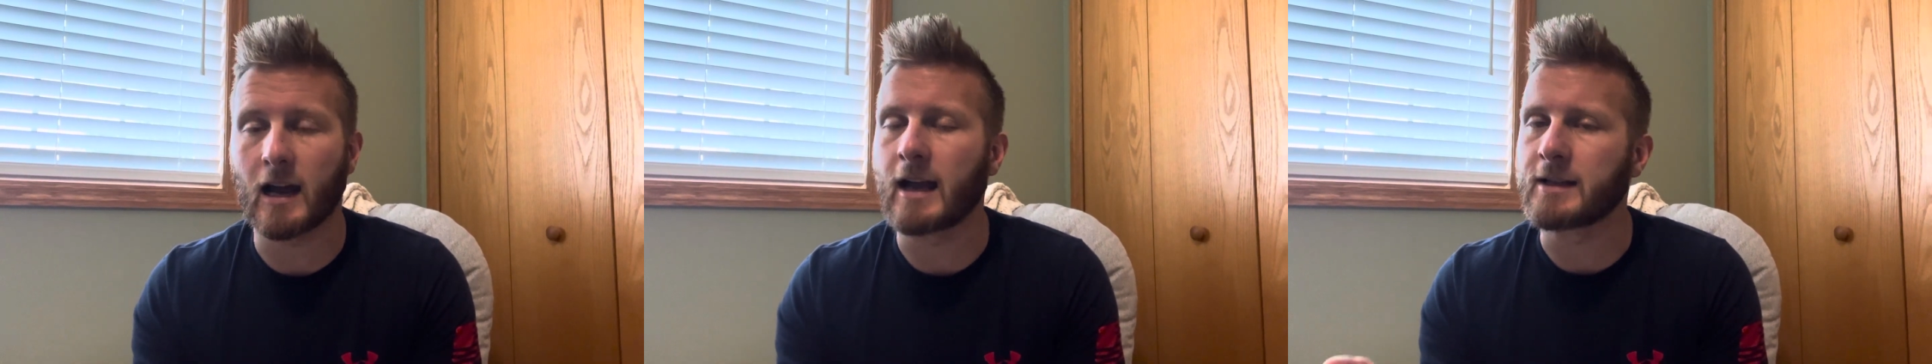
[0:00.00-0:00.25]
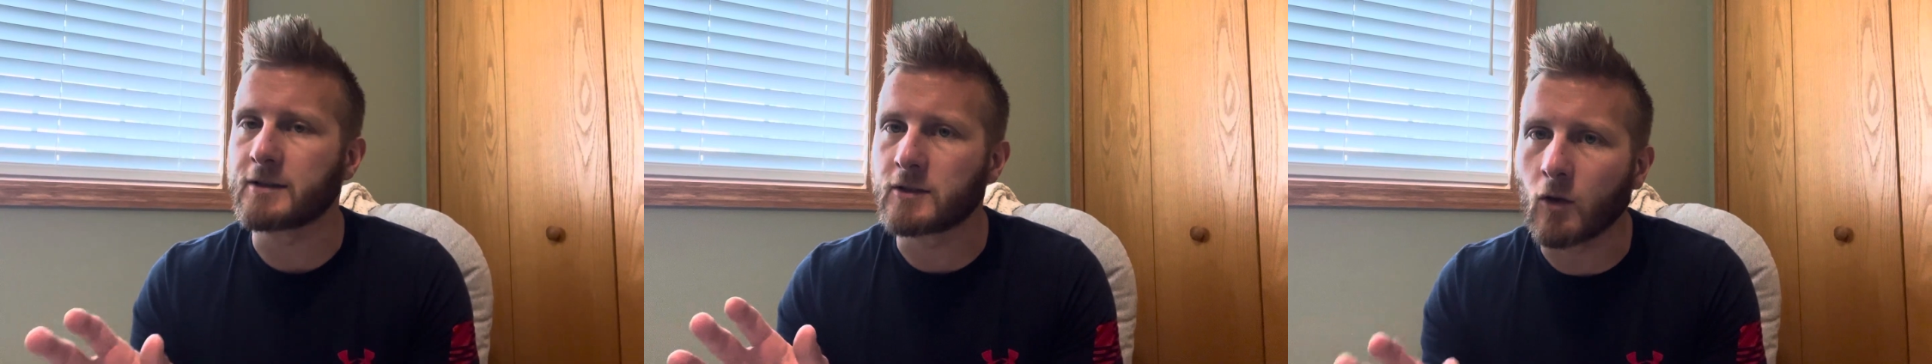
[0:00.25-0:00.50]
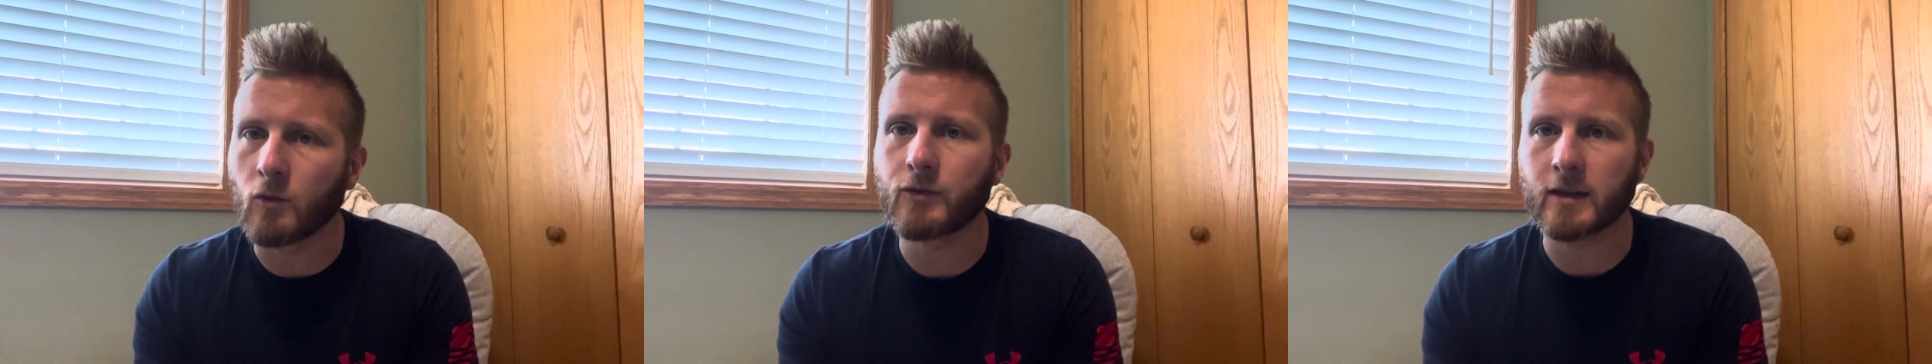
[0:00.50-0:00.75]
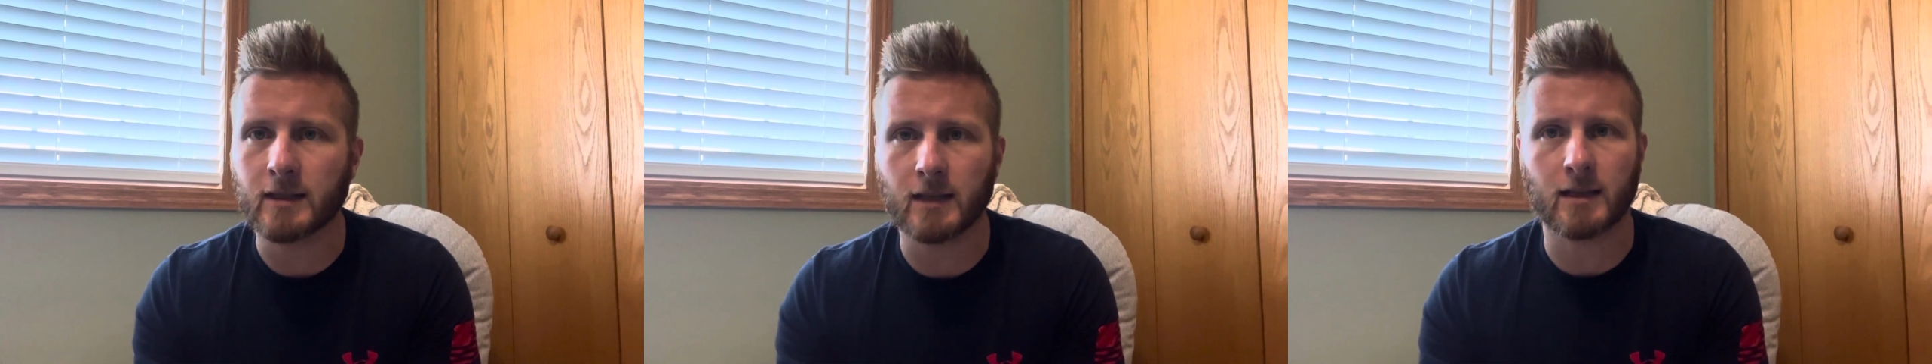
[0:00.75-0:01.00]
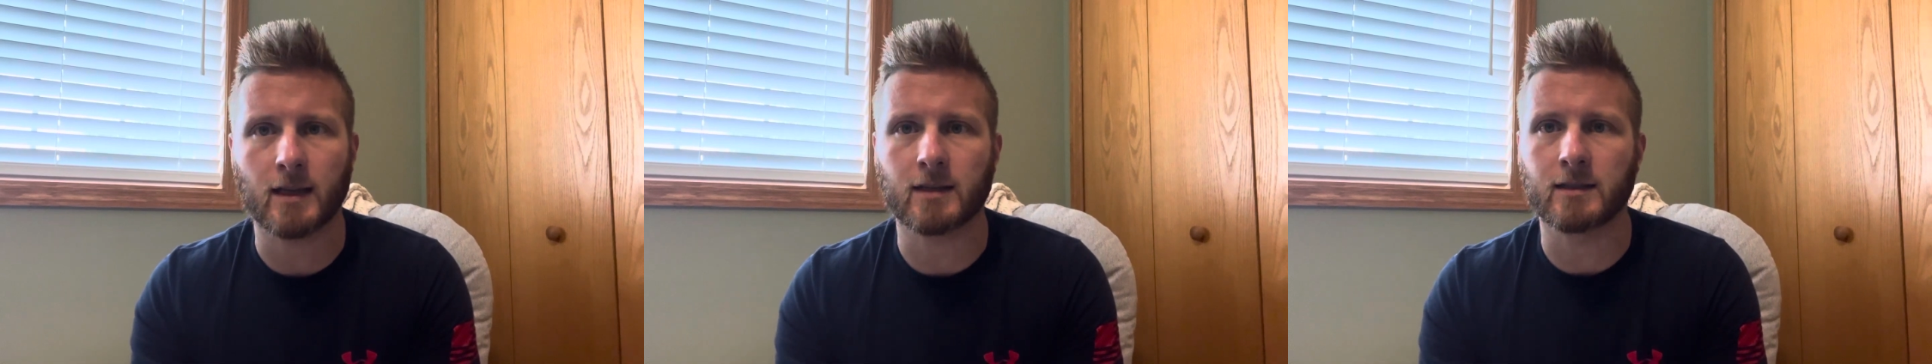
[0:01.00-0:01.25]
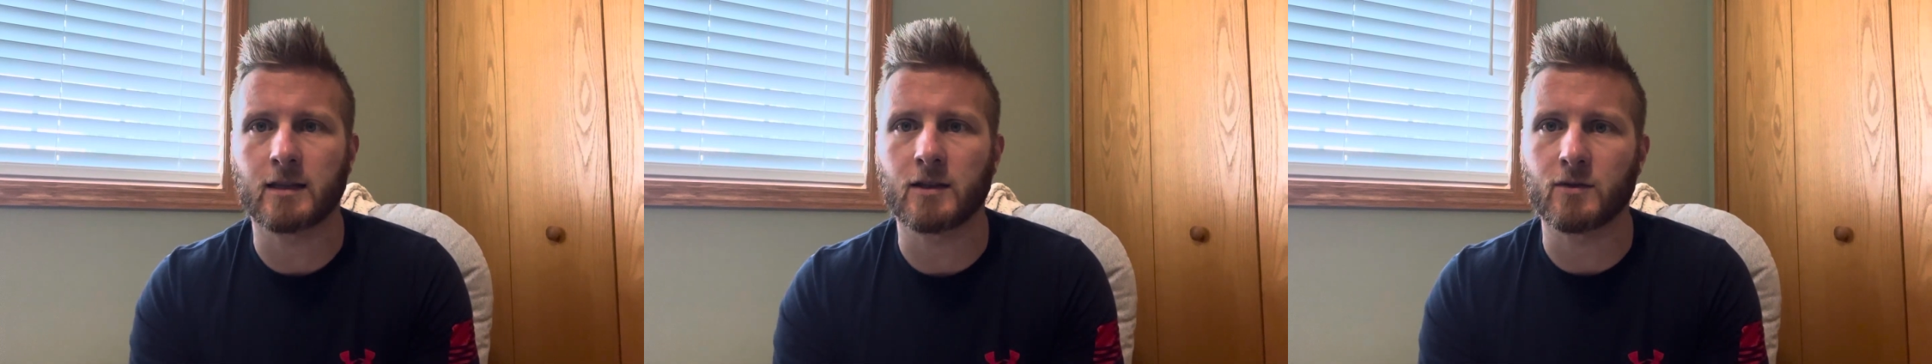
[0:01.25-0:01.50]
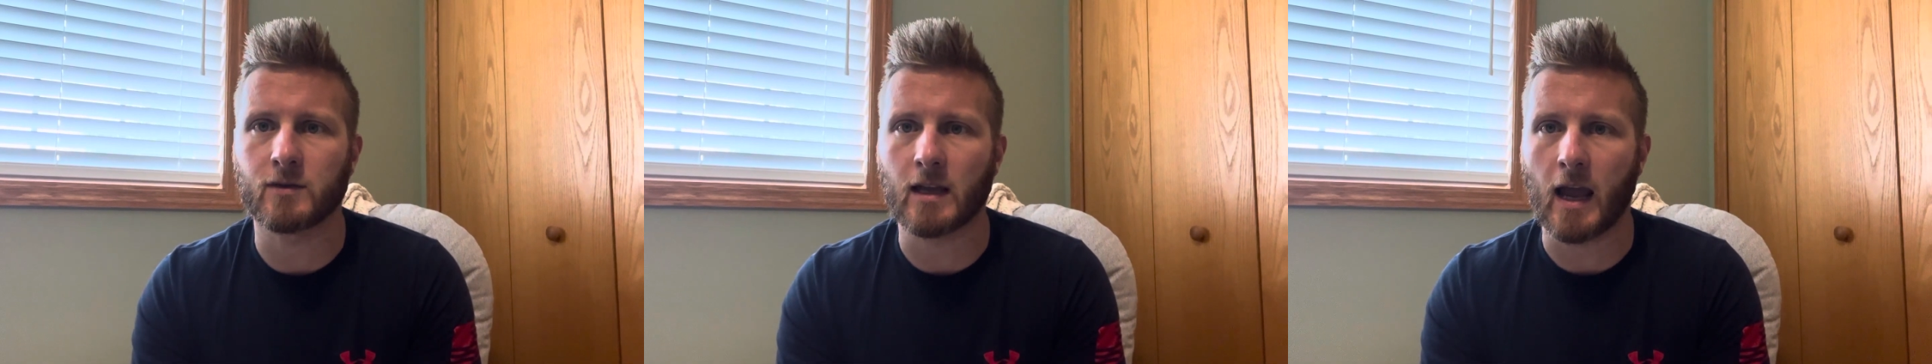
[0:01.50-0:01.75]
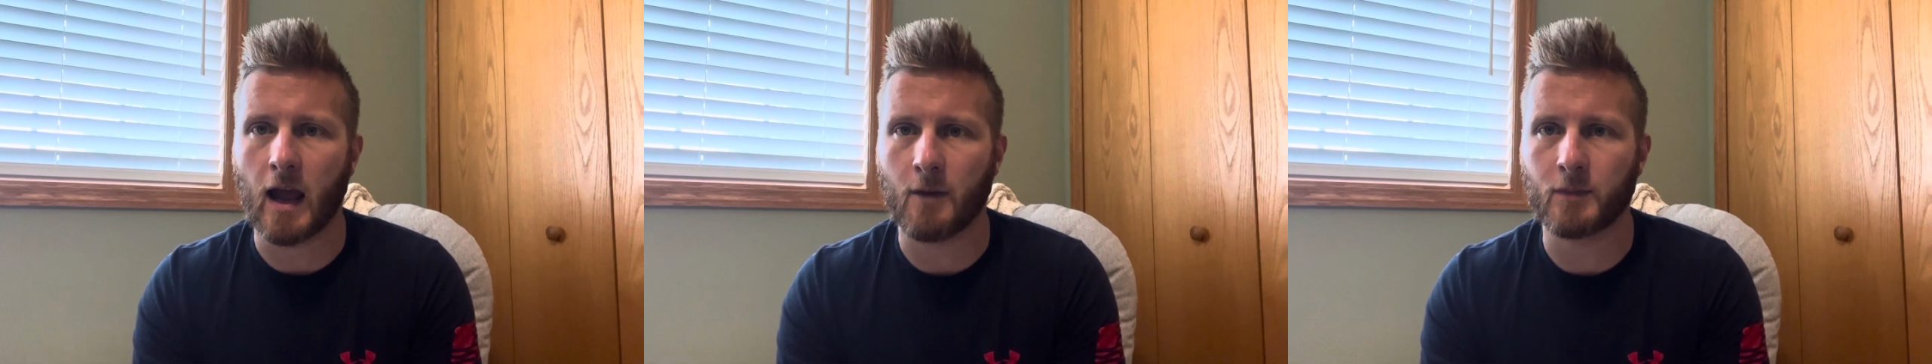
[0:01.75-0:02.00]
I don't think that continues to
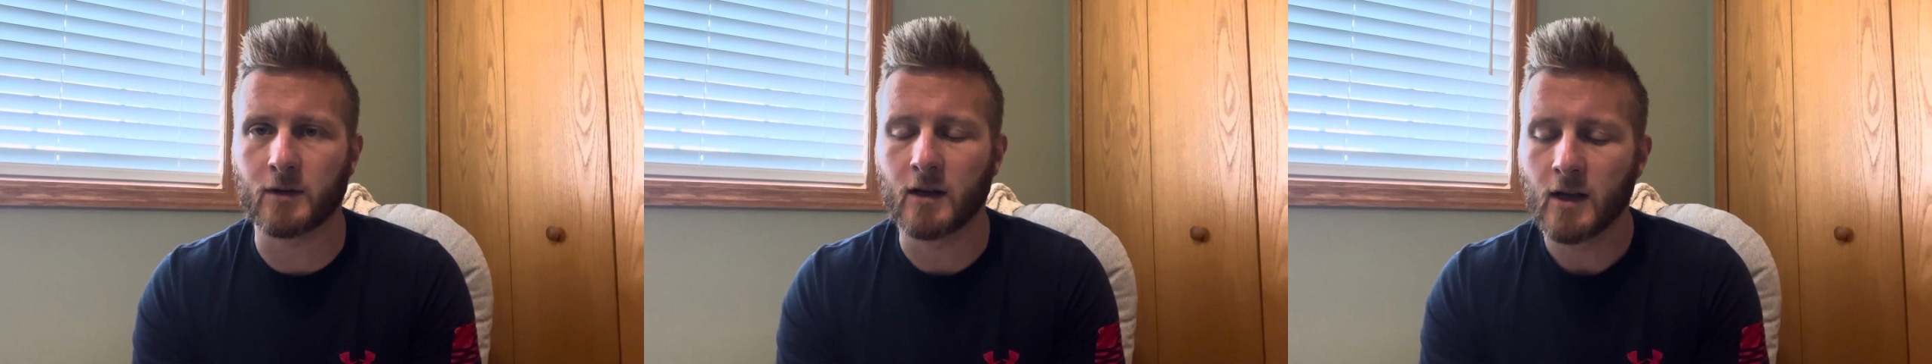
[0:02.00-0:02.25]
happen.